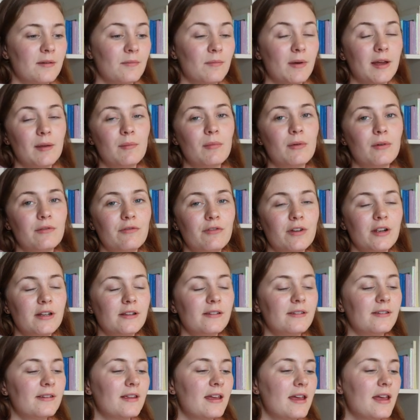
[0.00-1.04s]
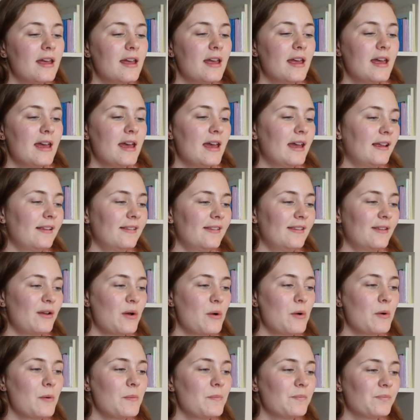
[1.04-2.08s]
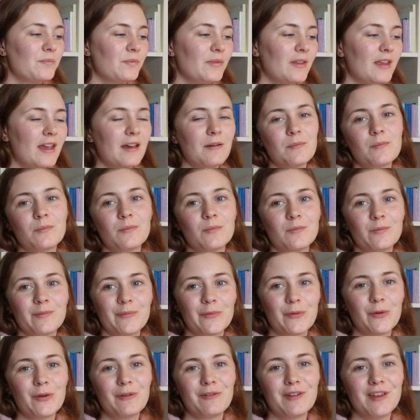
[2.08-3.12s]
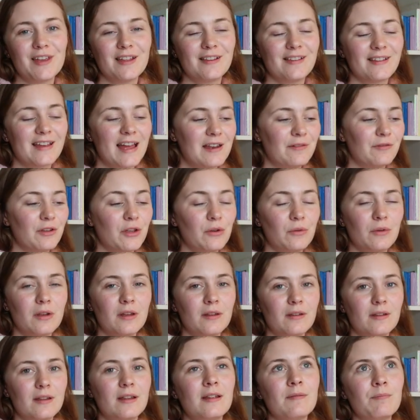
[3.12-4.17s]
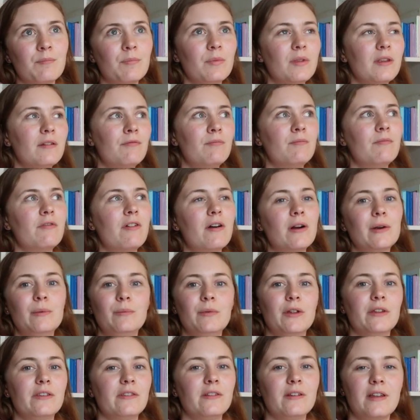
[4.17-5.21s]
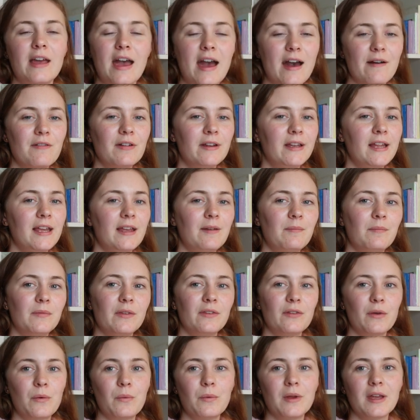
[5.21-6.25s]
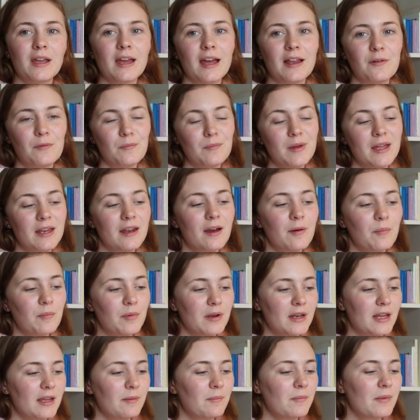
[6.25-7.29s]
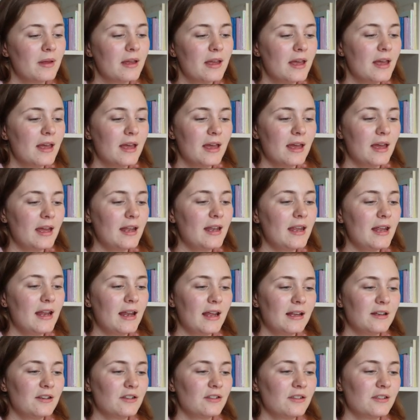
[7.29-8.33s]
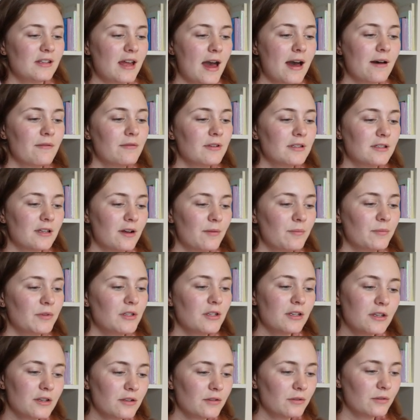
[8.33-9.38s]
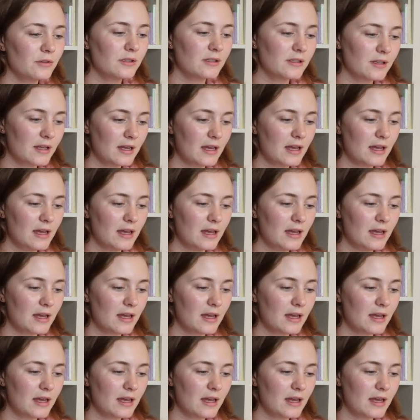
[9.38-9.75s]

my boyfriend's. And so, yeah, we think it's kind of cute. The farm doesn't have a name, so we kind of made up a name. And then I just have some to-dos